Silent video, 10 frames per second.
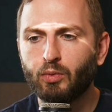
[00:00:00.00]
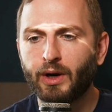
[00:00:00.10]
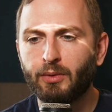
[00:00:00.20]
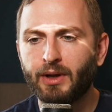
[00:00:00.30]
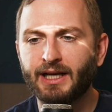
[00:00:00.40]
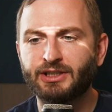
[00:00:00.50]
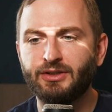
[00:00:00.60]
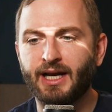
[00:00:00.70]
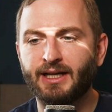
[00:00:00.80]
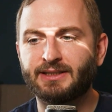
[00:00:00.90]
What I want to ask
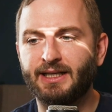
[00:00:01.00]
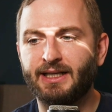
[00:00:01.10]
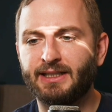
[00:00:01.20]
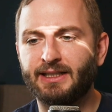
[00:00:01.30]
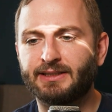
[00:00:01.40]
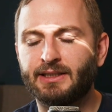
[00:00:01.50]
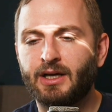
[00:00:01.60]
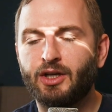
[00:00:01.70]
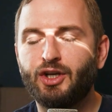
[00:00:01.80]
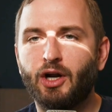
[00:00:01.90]
you next is
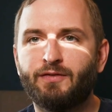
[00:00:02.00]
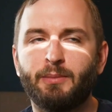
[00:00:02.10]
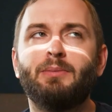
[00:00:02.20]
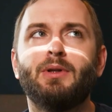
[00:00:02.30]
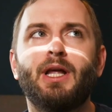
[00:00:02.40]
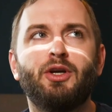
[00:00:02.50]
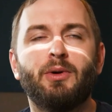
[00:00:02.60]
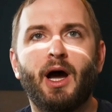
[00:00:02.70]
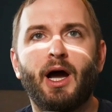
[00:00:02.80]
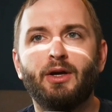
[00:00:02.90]
you know, for people like you
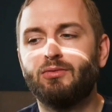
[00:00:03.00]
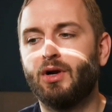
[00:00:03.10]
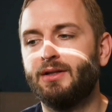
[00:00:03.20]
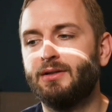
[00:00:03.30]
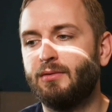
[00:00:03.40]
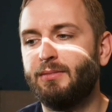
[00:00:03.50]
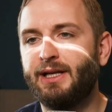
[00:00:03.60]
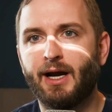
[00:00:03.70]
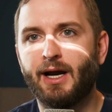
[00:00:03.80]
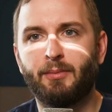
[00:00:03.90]
and I who run
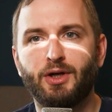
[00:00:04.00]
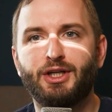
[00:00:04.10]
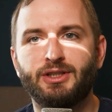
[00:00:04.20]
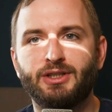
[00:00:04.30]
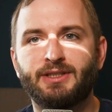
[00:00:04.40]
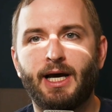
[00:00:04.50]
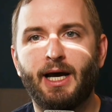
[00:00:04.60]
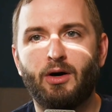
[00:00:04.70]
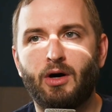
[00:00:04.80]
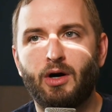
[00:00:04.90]
media operations
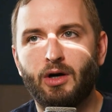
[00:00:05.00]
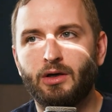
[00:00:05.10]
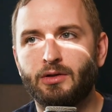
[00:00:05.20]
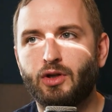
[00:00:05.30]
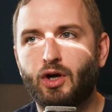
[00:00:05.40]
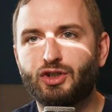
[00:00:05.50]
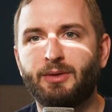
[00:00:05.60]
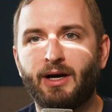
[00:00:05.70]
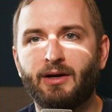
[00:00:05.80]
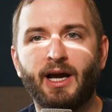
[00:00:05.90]
that are largely
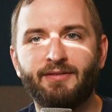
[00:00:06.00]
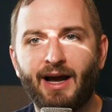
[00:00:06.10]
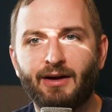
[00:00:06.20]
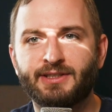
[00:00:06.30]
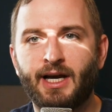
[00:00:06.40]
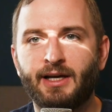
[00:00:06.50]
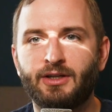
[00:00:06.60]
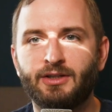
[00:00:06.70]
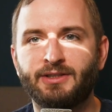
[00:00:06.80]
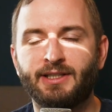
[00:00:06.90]
about kind of
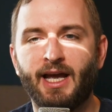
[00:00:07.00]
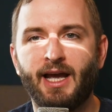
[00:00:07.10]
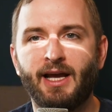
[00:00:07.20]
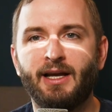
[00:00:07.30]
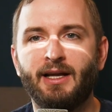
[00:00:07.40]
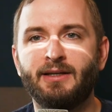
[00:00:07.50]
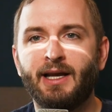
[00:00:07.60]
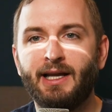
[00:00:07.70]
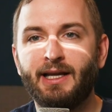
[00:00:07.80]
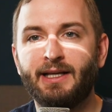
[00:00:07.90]
outsiders and
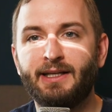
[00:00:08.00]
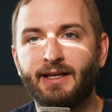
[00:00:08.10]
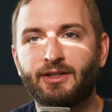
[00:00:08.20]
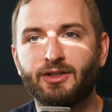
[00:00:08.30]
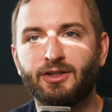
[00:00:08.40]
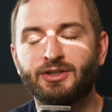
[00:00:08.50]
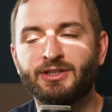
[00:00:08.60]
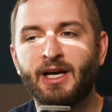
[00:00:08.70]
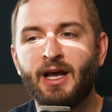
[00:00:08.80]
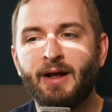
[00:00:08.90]
indie
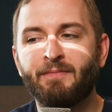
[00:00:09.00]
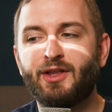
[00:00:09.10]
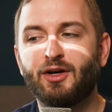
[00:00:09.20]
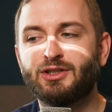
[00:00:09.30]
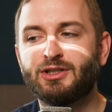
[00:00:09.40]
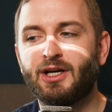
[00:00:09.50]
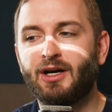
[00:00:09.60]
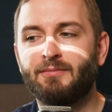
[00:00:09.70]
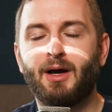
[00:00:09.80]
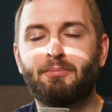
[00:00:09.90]
thinkers, there's
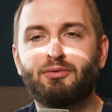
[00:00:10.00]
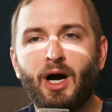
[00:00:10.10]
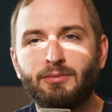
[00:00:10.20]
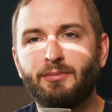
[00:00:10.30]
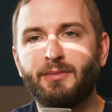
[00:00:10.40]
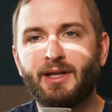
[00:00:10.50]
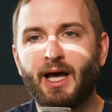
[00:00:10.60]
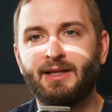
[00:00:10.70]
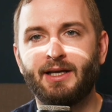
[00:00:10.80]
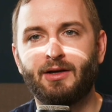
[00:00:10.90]
a problem that
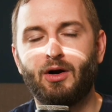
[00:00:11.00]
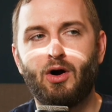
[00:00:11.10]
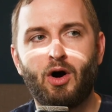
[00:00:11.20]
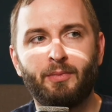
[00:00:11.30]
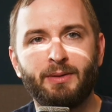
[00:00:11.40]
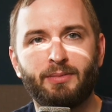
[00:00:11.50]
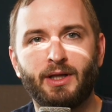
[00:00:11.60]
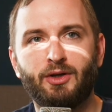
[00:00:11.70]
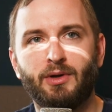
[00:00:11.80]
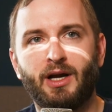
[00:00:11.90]
I think all people
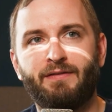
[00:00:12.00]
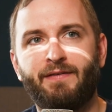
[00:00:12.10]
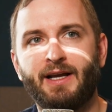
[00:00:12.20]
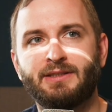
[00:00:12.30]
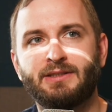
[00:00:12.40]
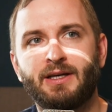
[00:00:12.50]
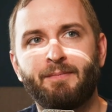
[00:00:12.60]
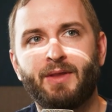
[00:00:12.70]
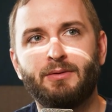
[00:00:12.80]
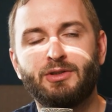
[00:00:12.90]
like you and I face,
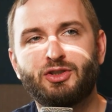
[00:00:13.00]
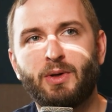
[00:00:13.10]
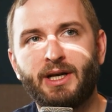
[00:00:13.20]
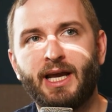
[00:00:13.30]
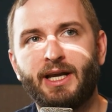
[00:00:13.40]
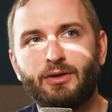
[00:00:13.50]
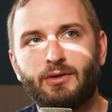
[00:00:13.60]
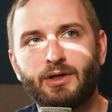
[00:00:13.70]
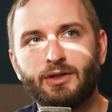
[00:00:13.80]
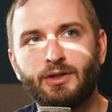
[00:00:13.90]
and I just want to get
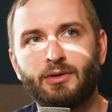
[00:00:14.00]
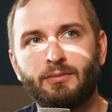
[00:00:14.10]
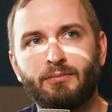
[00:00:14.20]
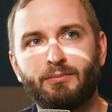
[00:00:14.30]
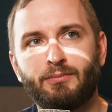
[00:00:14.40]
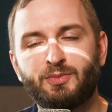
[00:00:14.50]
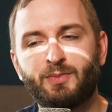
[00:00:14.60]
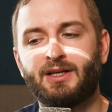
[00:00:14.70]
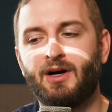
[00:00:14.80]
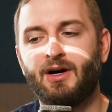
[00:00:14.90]
your your
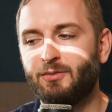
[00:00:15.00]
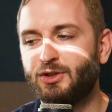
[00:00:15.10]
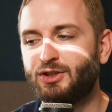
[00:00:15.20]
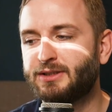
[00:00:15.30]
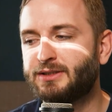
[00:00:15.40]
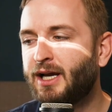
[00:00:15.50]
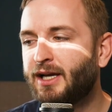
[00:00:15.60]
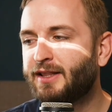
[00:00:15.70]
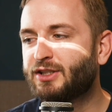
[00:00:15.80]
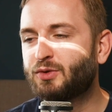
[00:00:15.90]
perspective on it, which is
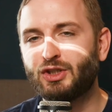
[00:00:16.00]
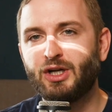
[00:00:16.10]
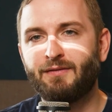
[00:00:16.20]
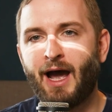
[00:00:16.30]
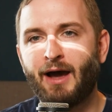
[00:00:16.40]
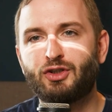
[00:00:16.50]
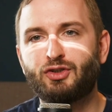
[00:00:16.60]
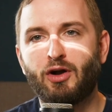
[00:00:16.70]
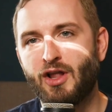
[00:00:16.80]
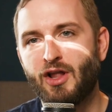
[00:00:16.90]
this question of how to
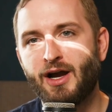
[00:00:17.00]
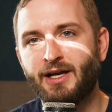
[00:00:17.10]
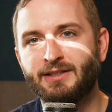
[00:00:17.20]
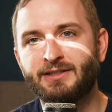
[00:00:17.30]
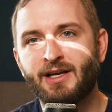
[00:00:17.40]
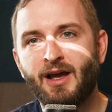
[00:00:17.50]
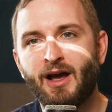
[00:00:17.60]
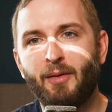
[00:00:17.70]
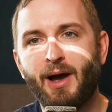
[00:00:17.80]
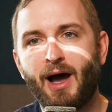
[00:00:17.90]
draw lines
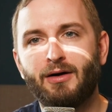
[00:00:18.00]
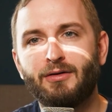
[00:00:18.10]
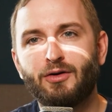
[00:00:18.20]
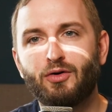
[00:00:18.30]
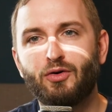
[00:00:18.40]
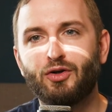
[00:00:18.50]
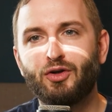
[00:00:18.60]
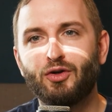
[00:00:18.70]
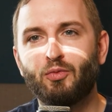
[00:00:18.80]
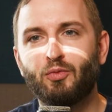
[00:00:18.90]
about uh,
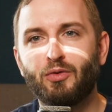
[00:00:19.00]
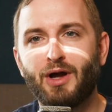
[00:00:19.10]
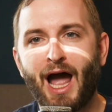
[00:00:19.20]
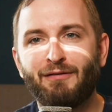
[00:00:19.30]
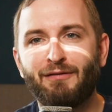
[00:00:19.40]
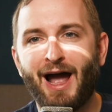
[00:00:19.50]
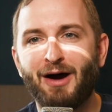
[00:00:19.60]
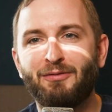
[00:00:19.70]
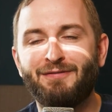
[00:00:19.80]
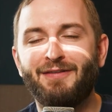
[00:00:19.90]
how how